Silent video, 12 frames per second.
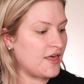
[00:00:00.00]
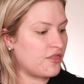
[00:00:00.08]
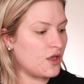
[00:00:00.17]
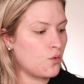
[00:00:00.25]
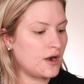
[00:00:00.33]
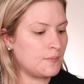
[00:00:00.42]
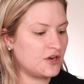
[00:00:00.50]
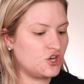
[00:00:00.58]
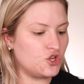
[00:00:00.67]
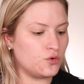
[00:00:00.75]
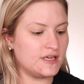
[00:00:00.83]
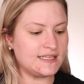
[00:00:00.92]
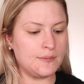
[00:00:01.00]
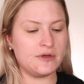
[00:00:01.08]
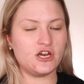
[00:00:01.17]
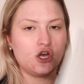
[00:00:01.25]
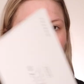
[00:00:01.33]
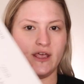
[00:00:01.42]
I think what I'm gonna do is I'm
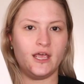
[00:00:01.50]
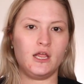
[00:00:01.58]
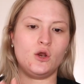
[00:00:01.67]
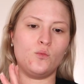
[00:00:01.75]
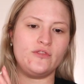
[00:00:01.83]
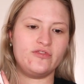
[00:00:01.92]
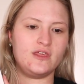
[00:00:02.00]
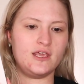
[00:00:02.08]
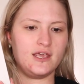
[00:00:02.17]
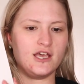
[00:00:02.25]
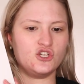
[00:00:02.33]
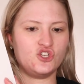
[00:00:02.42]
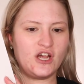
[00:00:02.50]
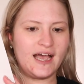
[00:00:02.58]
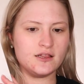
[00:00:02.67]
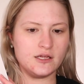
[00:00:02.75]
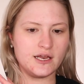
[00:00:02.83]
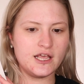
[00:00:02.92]
gonna go in with the
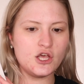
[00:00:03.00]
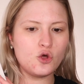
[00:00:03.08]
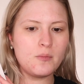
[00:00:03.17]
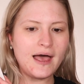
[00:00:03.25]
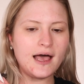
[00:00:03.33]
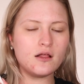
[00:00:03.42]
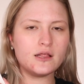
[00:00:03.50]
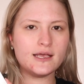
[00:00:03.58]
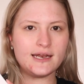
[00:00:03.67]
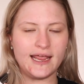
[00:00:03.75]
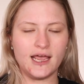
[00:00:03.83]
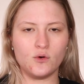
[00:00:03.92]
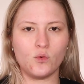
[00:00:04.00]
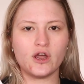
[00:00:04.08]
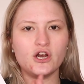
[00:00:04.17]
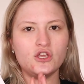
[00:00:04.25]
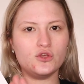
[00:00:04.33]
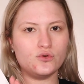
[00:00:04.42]
Jaclyn Hill palette, and we're
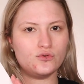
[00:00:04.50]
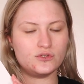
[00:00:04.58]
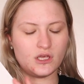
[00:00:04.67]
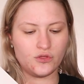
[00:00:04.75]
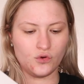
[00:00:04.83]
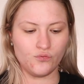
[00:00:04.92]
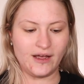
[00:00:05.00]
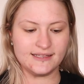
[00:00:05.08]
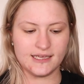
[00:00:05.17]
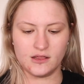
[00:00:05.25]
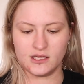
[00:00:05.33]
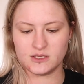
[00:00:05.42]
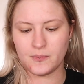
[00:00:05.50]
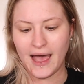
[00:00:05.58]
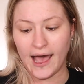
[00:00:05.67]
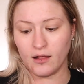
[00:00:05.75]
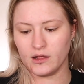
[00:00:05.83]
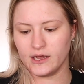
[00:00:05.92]
gonna use the reds in this
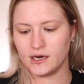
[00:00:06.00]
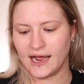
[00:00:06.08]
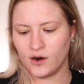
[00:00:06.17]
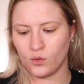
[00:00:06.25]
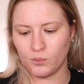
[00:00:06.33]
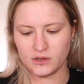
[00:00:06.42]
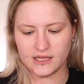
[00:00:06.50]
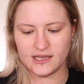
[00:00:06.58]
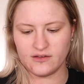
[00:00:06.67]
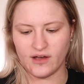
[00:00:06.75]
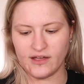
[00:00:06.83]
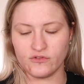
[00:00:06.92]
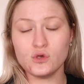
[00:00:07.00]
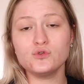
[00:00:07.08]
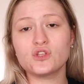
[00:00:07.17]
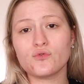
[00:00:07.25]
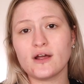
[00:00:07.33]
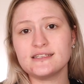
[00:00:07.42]
palette. I don't believe I've
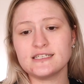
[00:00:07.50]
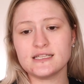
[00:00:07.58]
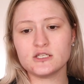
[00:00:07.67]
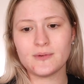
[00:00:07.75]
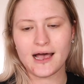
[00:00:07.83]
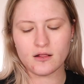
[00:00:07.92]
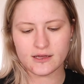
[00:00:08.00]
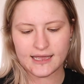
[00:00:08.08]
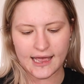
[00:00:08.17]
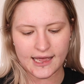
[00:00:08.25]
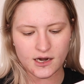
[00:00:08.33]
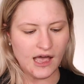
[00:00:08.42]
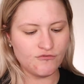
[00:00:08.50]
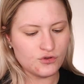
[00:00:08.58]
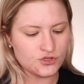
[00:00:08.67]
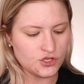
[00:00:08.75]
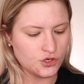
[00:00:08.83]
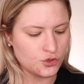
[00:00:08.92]
used the reds in this palette yet. I've
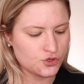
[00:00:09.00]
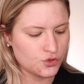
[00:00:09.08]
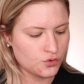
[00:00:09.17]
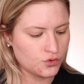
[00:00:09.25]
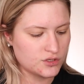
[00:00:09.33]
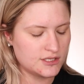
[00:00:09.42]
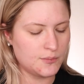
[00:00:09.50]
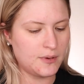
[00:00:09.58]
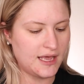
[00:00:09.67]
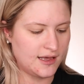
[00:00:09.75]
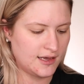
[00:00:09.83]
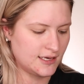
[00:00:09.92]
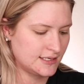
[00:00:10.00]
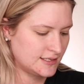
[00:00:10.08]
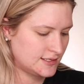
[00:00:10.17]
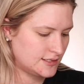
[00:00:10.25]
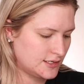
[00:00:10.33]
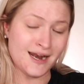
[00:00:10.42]
used the neutrals, the
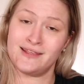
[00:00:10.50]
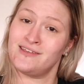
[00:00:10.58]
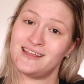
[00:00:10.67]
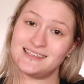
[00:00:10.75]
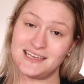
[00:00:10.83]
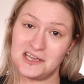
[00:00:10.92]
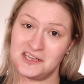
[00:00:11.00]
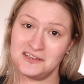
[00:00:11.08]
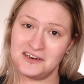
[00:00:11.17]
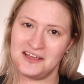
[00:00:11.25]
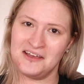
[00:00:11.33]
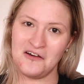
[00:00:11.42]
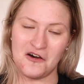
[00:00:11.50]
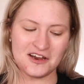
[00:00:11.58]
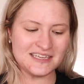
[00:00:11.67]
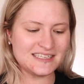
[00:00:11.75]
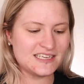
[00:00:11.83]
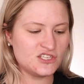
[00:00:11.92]
pinks, and I think that's it,
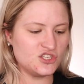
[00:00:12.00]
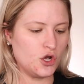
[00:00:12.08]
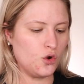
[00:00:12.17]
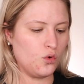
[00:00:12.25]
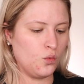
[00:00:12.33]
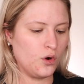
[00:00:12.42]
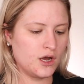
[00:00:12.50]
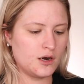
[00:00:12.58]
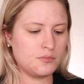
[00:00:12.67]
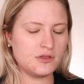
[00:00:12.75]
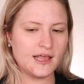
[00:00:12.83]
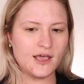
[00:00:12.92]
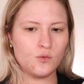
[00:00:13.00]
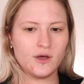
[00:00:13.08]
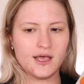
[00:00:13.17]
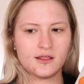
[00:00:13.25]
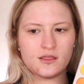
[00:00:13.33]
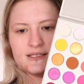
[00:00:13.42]
honestly. So we're gonna play
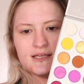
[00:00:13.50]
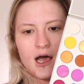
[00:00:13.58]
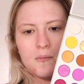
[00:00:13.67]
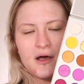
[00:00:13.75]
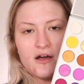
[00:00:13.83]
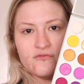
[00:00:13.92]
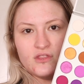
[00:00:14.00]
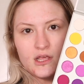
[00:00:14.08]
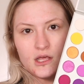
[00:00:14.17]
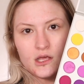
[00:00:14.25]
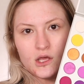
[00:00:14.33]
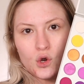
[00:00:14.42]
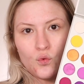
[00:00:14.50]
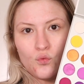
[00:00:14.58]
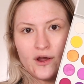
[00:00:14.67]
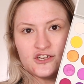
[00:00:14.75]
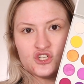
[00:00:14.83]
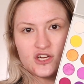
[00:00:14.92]
with some of the
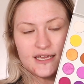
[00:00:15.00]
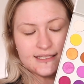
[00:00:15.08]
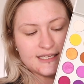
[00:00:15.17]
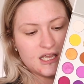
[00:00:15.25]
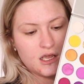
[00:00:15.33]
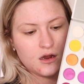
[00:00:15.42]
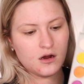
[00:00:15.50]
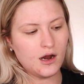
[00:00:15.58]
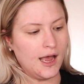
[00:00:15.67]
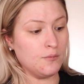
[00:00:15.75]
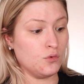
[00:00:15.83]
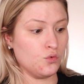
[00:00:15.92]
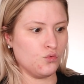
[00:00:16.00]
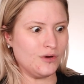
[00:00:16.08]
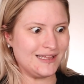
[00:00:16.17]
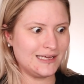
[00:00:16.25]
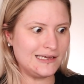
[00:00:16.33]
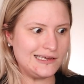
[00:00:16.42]
red shades here. I'm
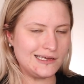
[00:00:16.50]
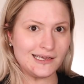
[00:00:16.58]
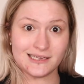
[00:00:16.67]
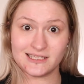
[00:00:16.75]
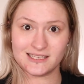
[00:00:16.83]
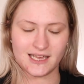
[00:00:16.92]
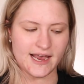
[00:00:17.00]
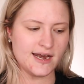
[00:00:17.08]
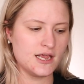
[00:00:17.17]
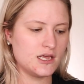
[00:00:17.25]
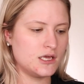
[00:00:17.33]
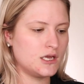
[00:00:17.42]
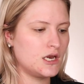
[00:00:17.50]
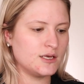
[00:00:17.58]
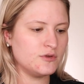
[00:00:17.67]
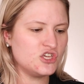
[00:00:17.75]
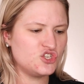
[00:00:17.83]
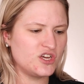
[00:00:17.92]
really excited.
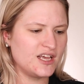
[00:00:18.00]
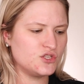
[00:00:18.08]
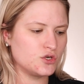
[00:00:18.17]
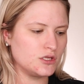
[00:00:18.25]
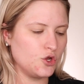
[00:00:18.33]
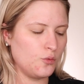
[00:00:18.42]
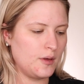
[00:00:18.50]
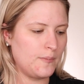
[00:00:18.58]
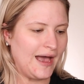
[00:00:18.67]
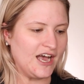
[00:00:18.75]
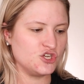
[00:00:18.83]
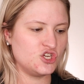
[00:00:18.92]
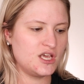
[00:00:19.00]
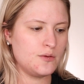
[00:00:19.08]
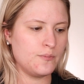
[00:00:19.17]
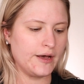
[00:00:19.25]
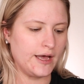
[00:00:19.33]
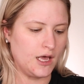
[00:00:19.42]
Some of the shades are a little bit
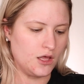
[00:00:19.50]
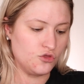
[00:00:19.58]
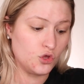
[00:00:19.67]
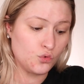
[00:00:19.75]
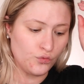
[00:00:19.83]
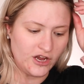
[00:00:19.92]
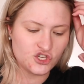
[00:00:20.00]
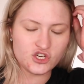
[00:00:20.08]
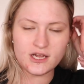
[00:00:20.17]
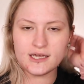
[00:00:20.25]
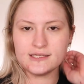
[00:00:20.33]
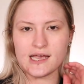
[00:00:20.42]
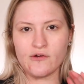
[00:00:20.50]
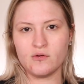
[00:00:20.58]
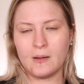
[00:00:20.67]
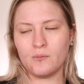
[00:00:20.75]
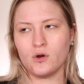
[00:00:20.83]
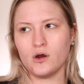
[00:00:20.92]
patchy, but the red shades, I
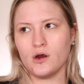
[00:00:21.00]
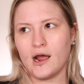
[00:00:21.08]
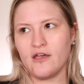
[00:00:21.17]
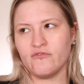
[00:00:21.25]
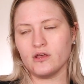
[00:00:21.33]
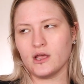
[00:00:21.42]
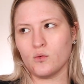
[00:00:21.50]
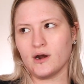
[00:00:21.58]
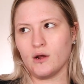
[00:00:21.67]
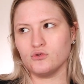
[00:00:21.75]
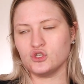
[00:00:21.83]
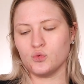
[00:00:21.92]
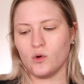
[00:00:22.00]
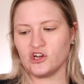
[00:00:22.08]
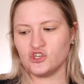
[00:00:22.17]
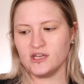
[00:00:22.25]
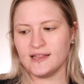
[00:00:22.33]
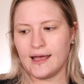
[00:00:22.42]
remember, I feel like when I was
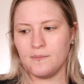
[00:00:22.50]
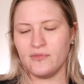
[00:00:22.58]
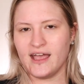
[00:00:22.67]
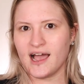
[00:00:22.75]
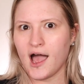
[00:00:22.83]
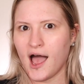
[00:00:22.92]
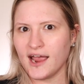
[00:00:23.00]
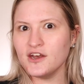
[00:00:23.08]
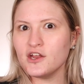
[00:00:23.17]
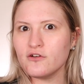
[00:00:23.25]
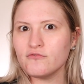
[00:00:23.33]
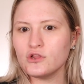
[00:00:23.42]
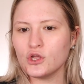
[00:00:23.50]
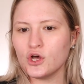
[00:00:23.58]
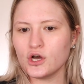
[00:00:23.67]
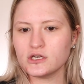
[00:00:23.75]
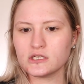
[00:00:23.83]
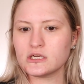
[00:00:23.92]
swatching them, they kind of
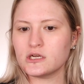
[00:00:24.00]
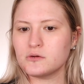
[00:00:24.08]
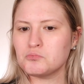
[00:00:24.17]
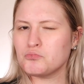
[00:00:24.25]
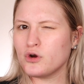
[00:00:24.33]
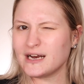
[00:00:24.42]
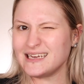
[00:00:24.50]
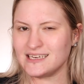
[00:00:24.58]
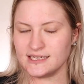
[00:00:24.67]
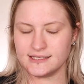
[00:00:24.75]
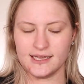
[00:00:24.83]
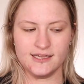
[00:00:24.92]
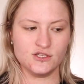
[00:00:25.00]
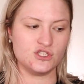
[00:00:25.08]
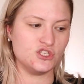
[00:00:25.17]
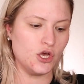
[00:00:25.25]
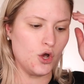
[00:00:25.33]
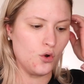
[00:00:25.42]
looked pretty decent.
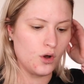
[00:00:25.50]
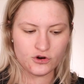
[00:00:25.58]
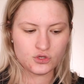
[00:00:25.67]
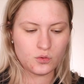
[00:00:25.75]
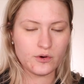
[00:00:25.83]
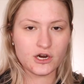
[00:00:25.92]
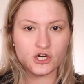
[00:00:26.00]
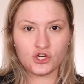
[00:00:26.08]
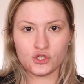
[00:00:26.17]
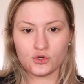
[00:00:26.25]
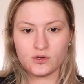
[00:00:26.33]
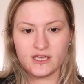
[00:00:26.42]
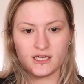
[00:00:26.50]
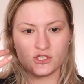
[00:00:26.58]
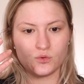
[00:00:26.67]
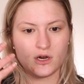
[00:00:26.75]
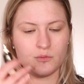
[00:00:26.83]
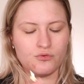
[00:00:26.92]
So first, what we're gonna do is
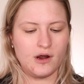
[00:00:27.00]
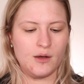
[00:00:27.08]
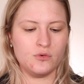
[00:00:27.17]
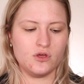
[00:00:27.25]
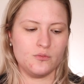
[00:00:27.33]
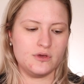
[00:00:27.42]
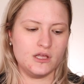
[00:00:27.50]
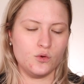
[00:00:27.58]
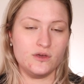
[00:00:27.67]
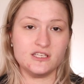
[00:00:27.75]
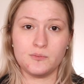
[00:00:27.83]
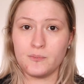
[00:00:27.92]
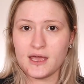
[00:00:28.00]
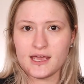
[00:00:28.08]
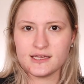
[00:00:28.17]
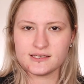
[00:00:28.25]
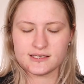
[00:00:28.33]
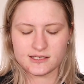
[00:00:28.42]
we're gonna prime with our P. Louise
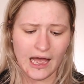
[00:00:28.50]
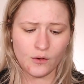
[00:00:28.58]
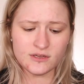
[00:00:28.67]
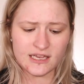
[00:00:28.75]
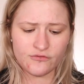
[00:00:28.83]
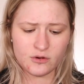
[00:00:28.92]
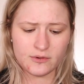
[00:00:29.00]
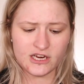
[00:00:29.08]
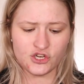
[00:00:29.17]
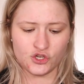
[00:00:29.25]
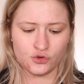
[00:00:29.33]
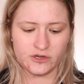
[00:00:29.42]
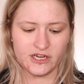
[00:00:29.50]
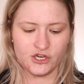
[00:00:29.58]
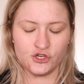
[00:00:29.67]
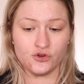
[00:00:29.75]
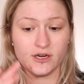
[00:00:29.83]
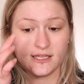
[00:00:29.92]
base. How is everybody
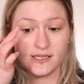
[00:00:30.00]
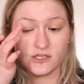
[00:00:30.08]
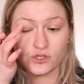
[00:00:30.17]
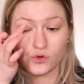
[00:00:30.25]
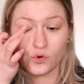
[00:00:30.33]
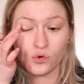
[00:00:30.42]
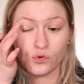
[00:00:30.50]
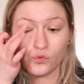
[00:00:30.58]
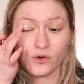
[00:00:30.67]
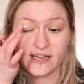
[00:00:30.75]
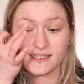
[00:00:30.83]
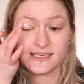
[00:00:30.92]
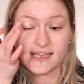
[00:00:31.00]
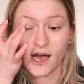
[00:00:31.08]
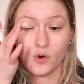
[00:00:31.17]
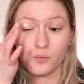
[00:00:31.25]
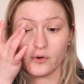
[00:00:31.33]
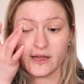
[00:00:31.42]
doing during this crazy
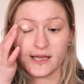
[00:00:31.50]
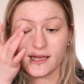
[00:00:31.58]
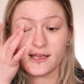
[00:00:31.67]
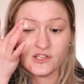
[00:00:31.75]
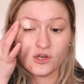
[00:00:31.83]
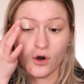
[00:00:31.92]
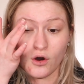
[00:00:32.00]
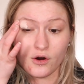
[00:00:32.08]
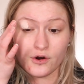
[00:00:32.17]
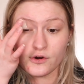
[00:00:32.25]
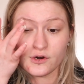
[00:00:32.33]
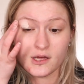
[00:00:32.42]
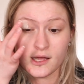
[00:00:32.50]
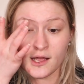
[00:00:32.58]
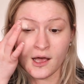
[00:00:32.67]
outbreak? It's hard